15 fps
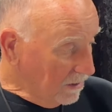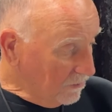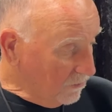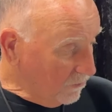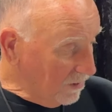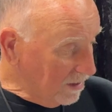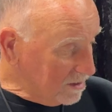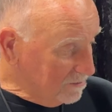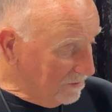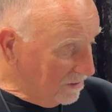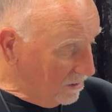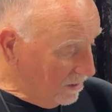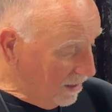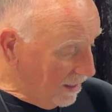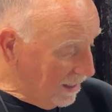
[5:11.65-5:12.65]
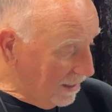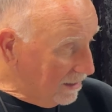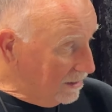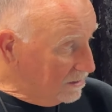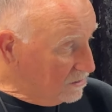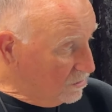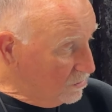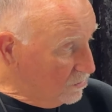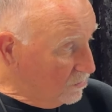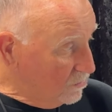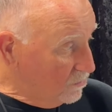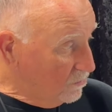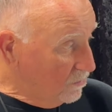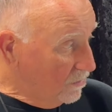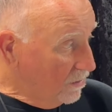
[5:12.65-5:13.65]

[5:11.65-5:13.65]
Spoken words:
There has been a lot to